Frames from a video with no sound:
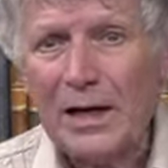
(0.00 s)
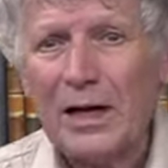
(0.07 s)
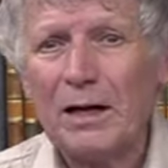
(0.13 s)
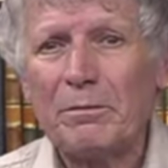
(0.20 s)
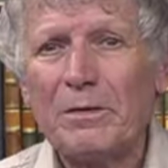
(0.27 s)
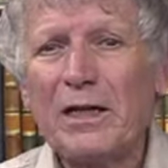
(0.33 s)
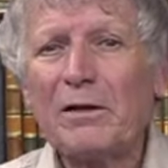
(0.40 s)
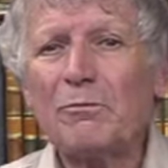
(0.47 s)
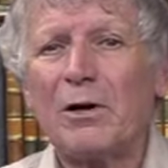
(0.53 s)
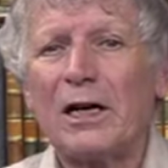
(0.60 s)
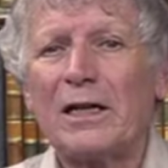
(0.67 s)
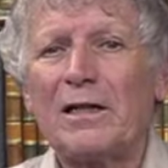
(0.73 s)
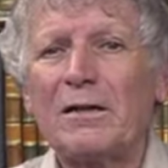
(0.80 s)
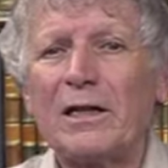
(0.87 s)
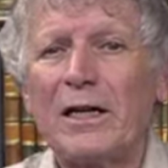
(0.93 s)
And
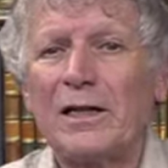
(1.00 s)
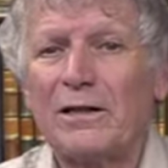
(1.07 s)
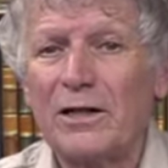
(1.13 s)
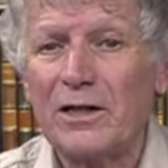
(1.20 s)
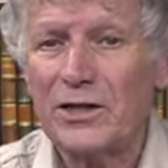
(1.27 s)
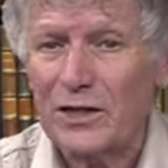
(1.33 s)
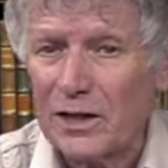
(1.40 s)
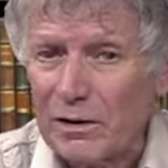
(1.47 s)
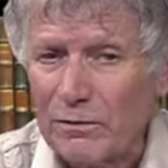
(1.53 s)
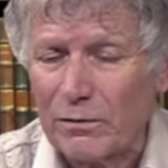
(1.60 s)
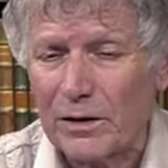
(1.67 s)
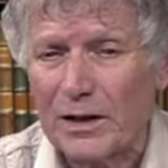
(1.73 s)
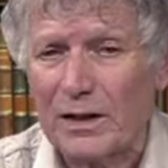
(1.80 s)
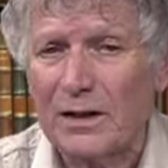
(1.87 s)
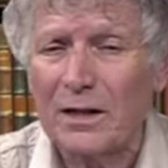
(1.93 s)
meanwhile, Henry
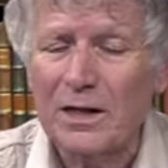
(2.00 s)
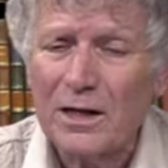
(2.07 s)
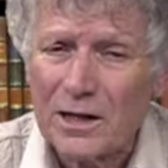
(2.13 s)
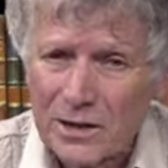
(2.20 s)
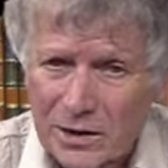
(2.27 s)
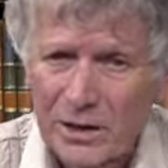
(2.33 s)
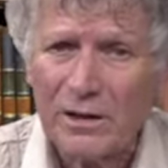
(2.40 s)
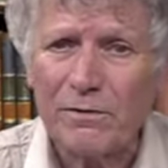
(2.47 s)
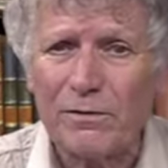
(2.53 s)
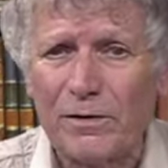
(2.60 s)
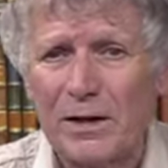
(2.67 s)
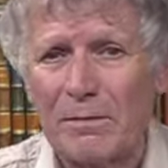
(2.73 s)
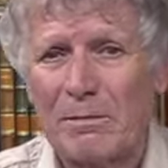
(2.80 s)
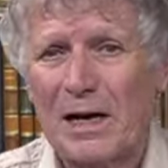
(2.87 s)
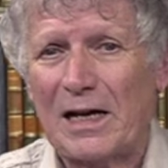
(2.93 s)

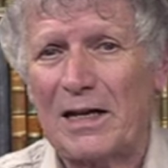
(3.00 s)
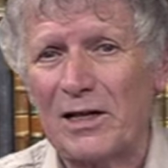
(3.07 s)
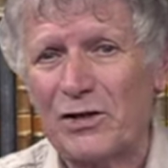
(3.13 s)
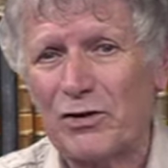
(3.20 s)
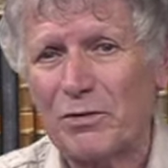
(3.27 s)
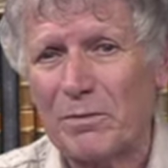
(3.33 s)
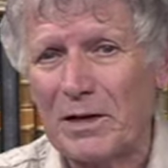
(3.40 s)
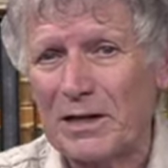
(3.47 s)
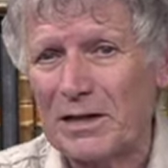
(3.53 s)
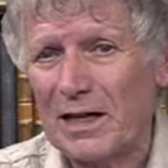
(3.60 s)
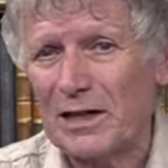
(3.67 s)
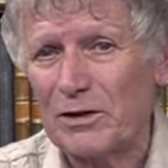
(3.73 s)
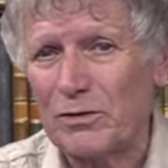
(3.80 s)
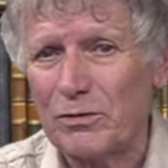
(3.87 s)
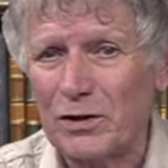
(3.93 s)
skillfully managed to
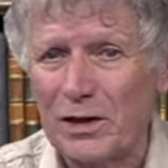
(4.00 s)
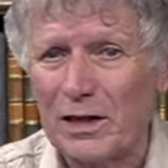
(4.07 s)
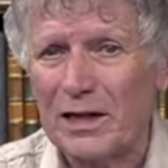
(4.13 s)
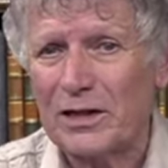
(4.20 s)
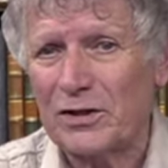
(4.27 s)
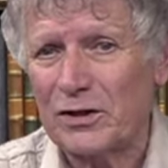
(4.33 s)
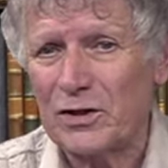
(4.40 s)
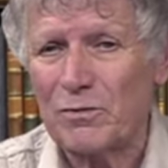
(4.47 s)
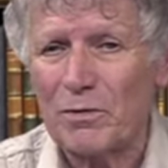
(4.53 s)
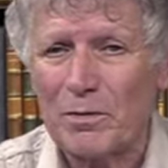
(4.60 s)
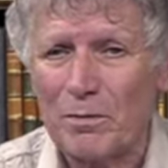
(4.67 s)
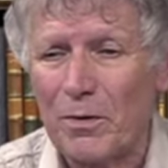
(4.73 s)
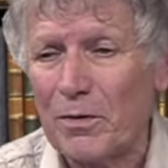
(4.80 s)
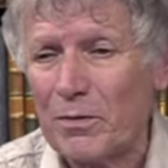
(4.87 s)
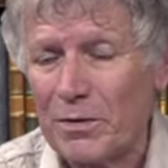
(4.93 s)
maintain good relations
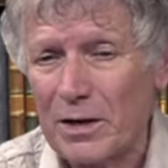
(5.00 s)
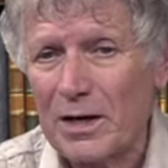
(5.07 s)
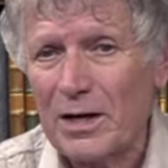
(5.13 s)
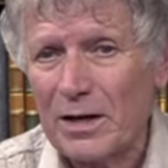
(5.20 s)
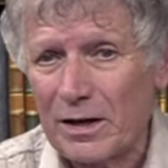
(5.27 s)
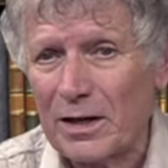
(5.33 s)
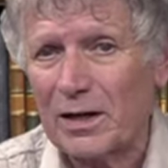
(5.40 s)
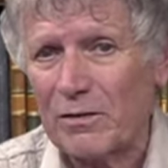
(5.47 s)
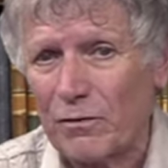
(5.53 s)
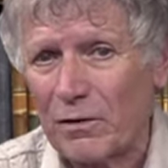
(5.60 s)
with both King